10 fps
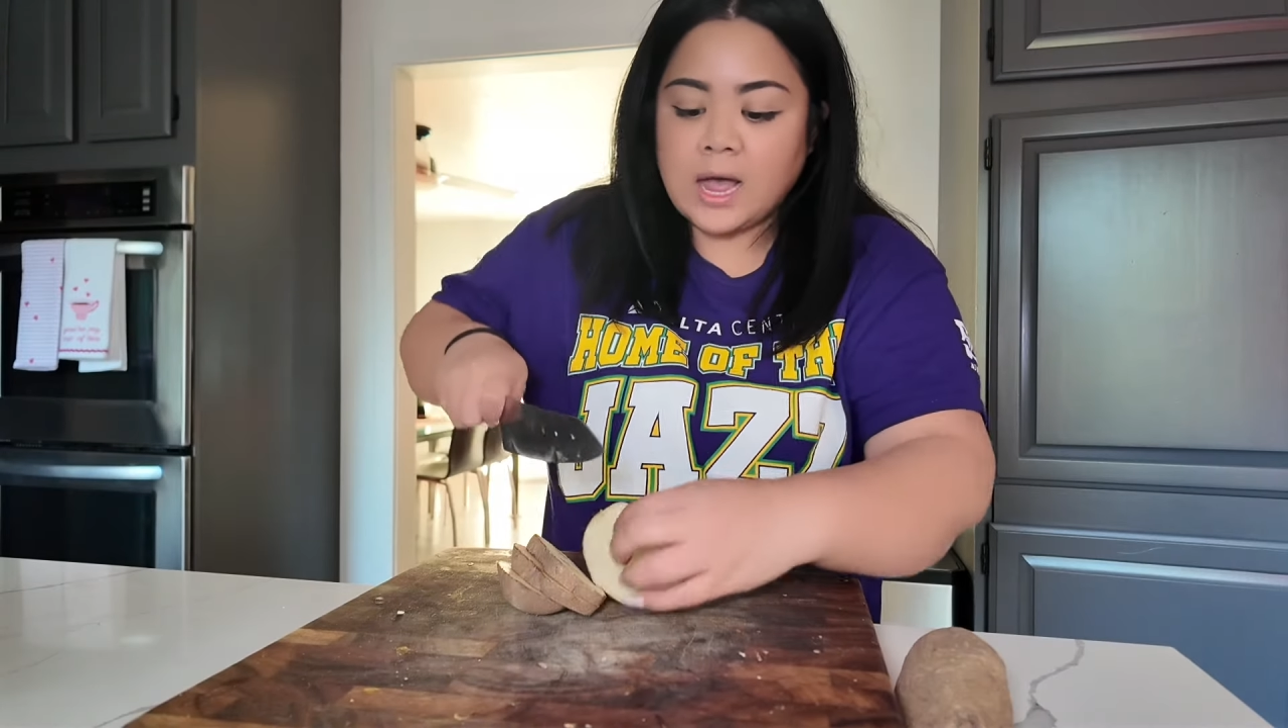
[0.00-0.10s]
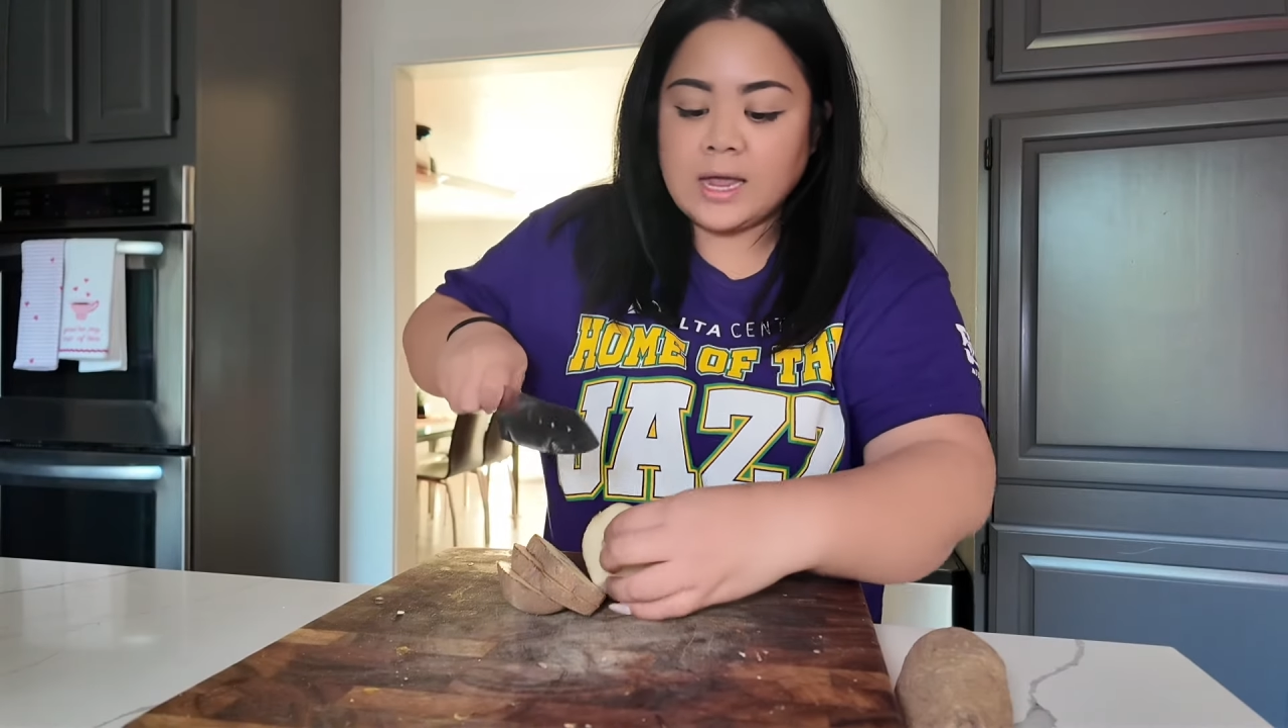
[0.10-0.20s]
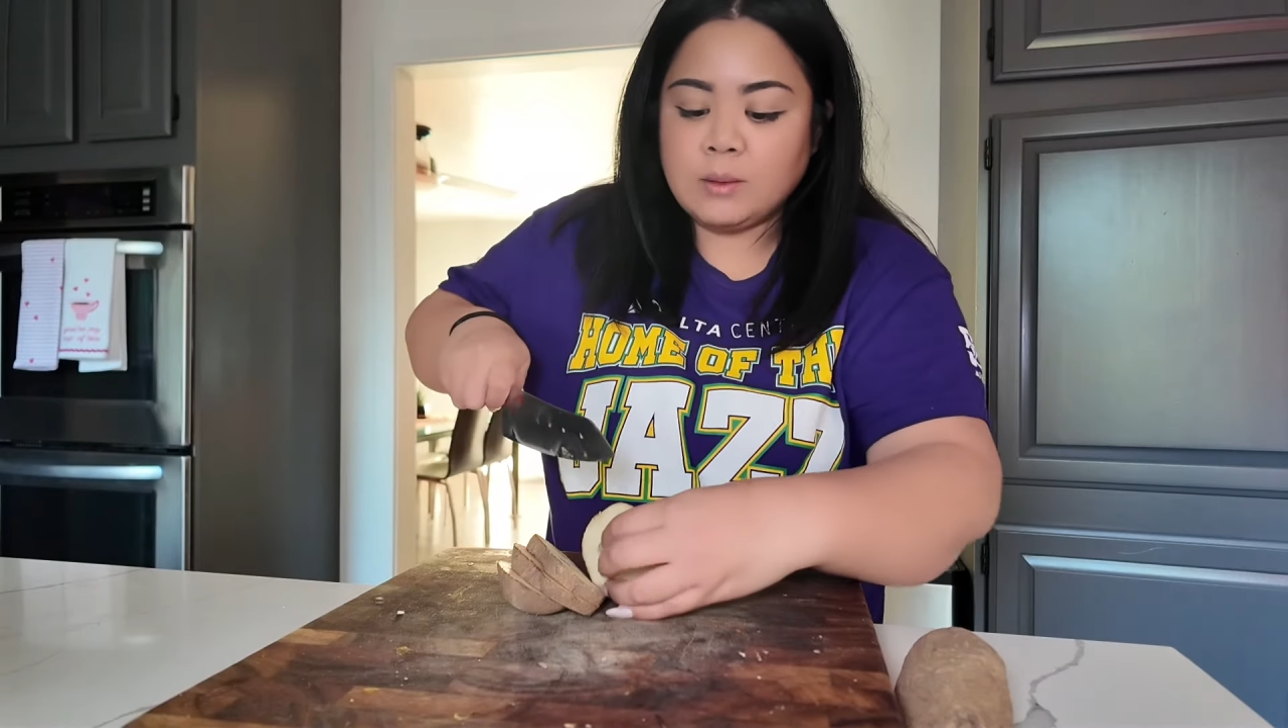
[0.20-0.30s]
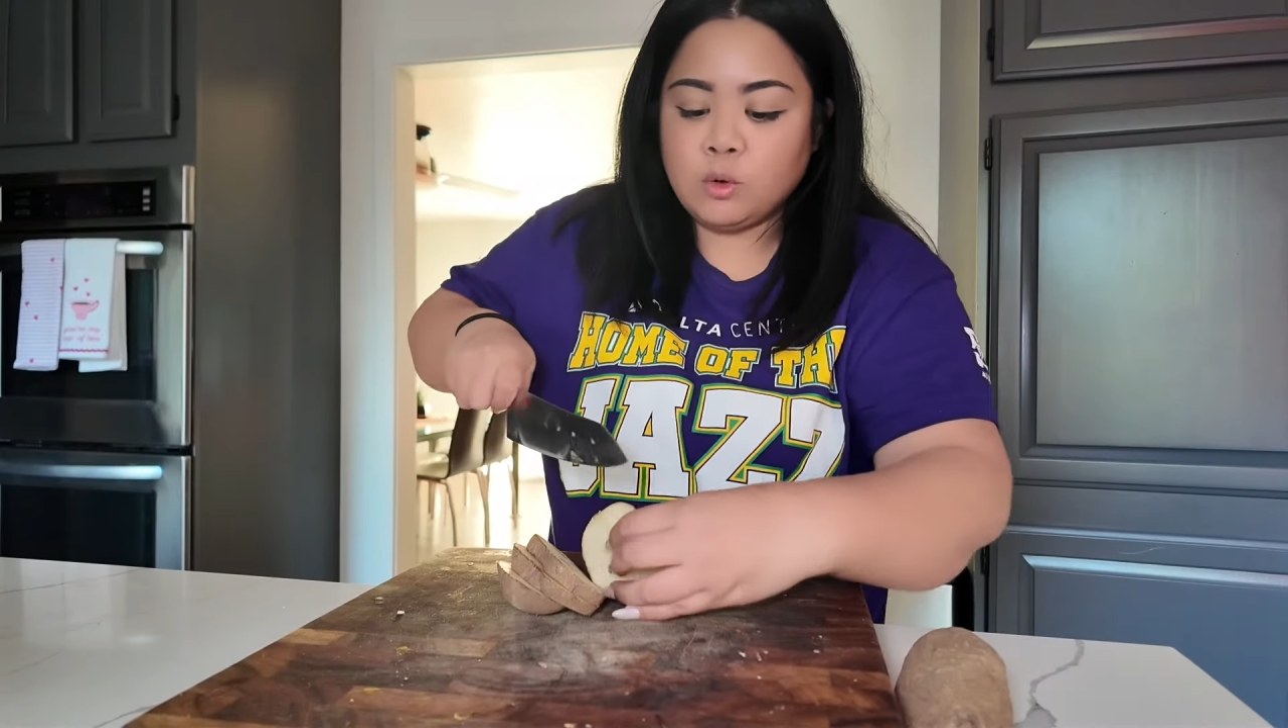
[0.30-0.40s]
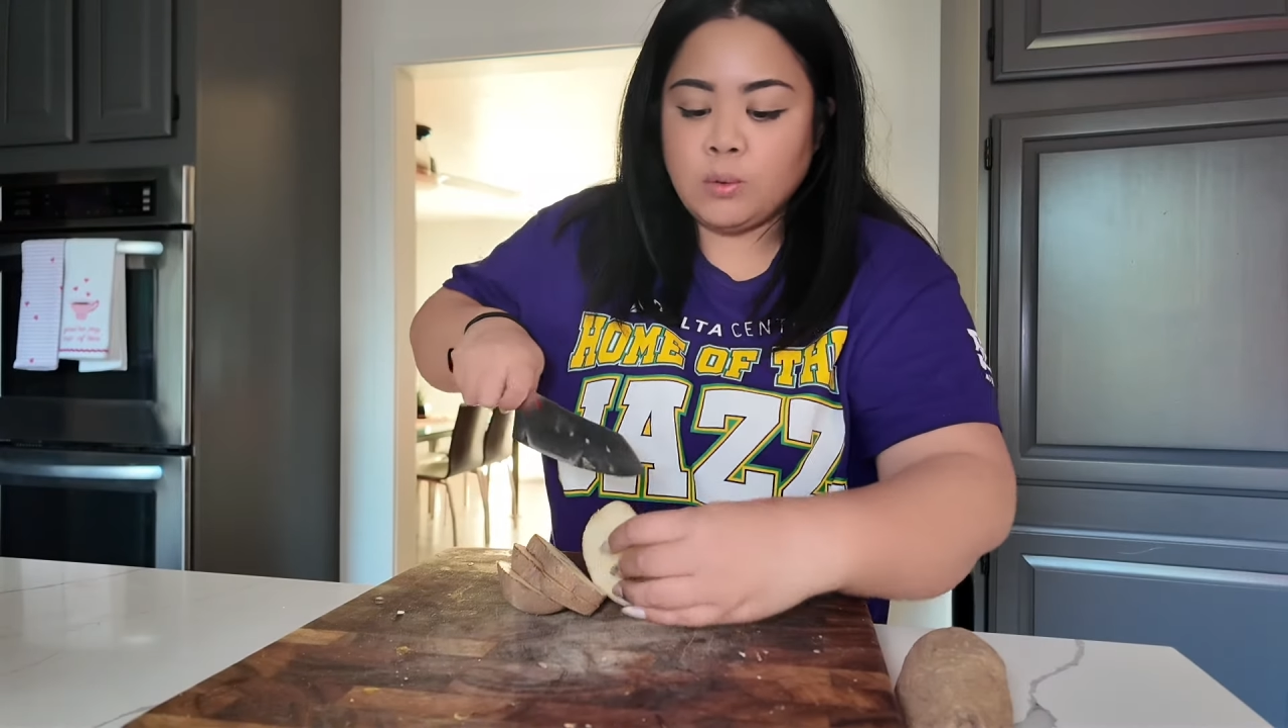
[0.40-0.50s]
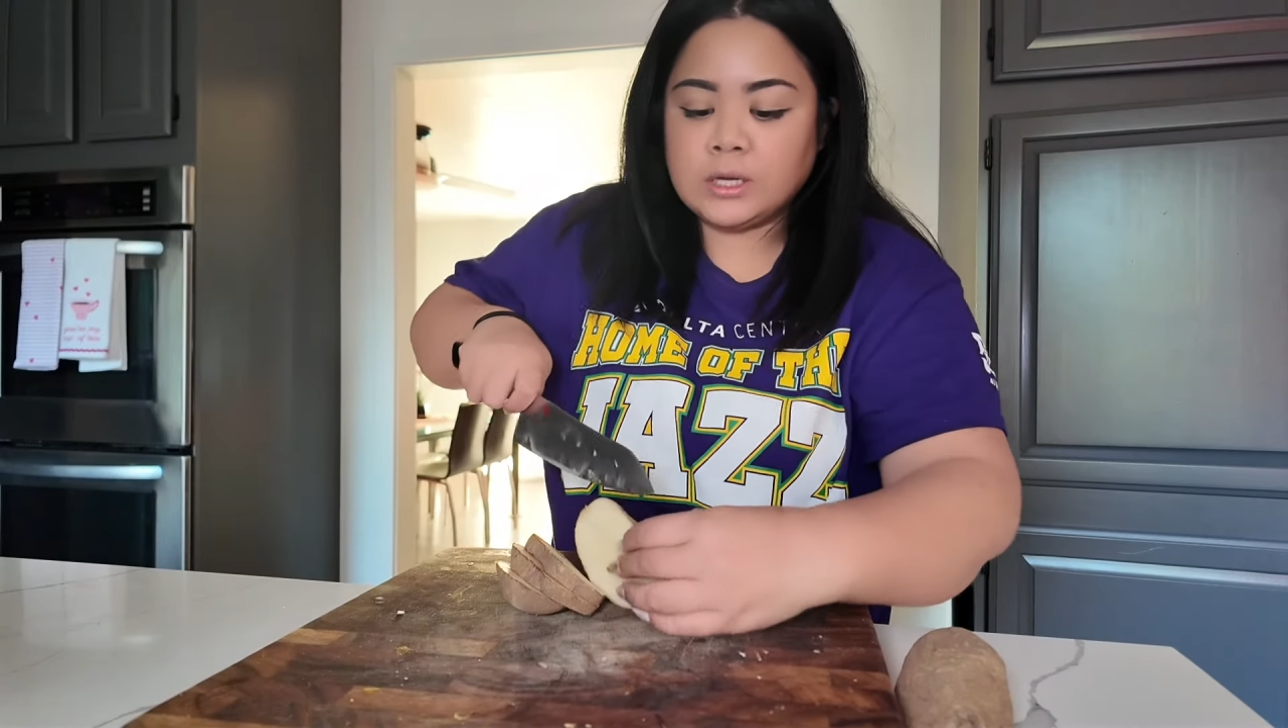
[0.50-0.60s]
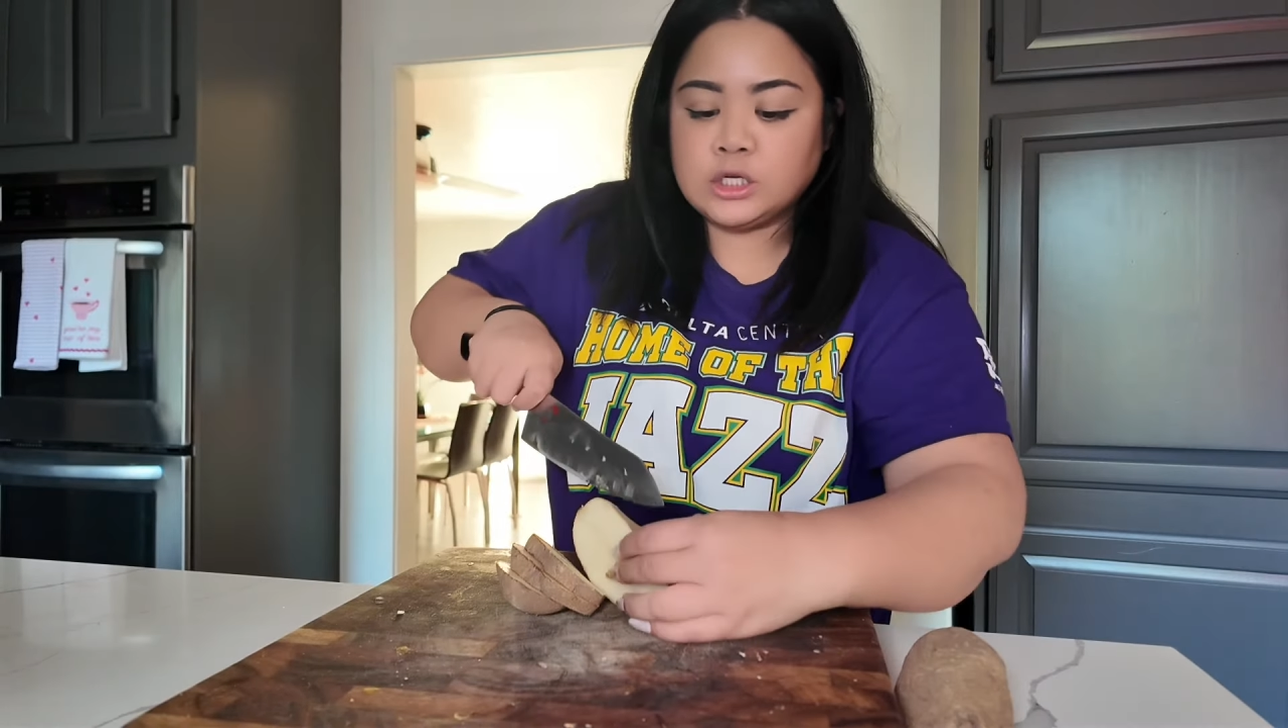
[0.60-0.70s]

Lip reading: I am going